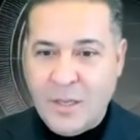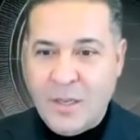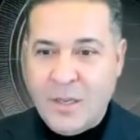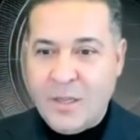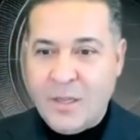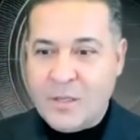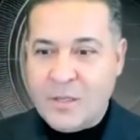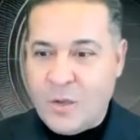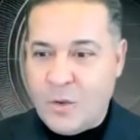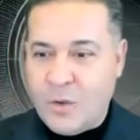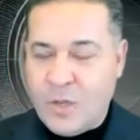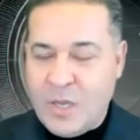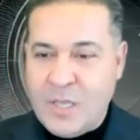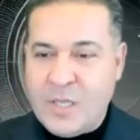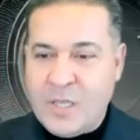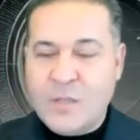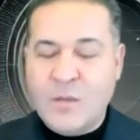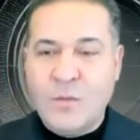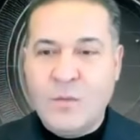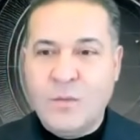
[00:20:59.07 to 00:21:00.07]
So
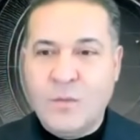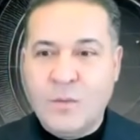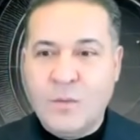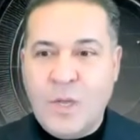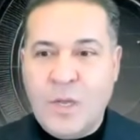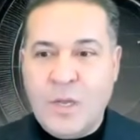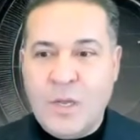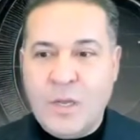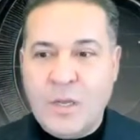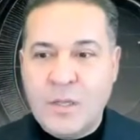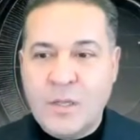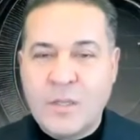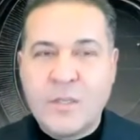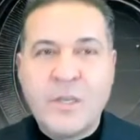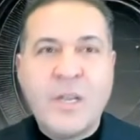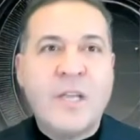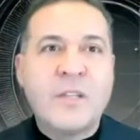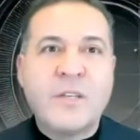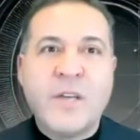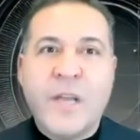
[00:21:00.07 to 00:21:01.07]
it's
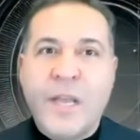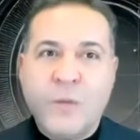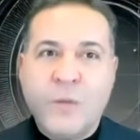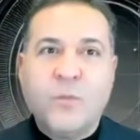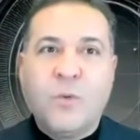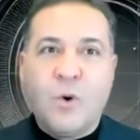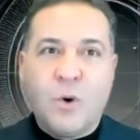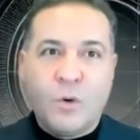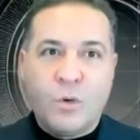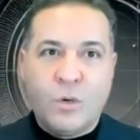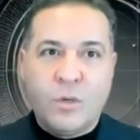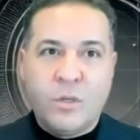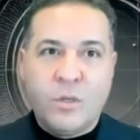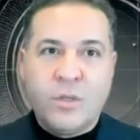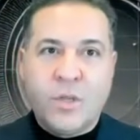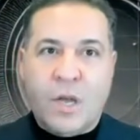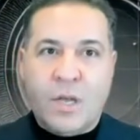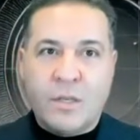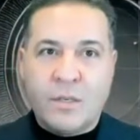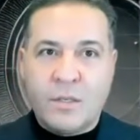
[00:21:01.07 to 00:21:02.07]

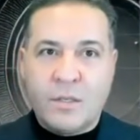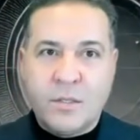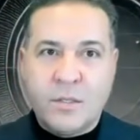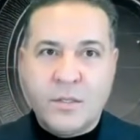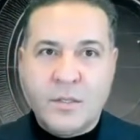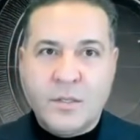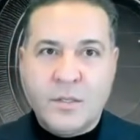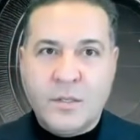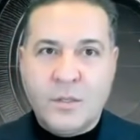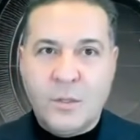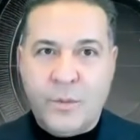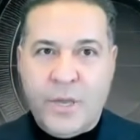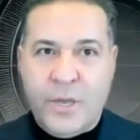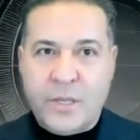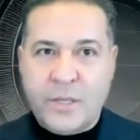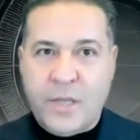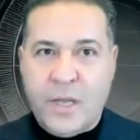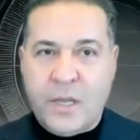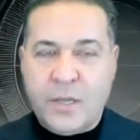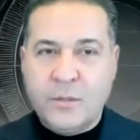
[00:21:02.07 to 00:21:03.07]
$384 to be
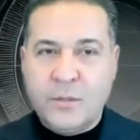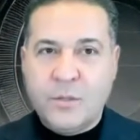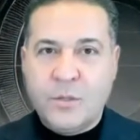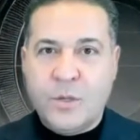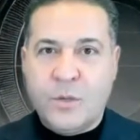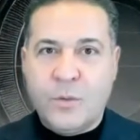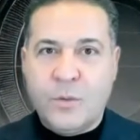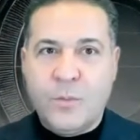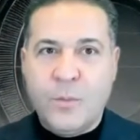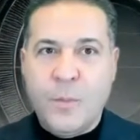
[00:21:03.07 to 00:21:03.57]
exact. So